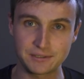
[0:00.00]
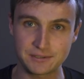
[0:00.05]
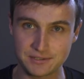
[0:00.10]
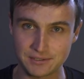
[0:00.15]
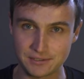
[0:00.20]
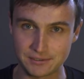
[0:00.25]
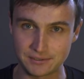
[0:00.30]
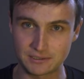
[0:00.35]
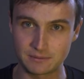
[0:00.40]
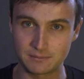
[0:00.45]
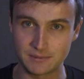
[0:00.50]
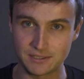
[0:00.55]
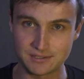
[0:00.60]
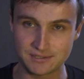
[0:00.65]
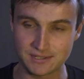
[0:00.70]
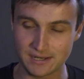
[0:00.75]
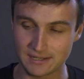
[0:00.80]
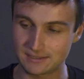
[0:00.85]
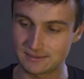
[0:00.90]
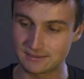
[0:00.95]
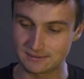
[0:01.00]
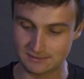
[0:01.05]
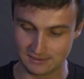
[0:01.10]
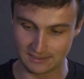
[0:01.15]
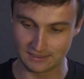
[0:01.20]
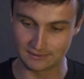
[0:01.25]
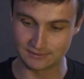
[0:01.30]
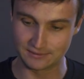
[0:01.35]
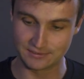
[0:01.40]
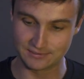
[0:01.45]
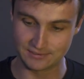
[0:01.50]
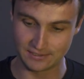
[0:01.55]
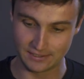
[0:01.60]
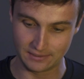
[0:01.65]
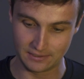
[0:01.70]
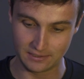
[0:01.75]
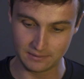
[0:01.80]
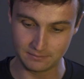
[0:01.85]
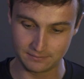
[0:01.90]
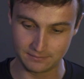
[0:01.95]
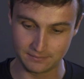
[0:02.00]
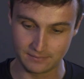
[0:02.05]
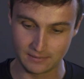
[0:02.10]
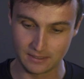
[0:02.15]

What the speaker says: So give me a second to get this set up.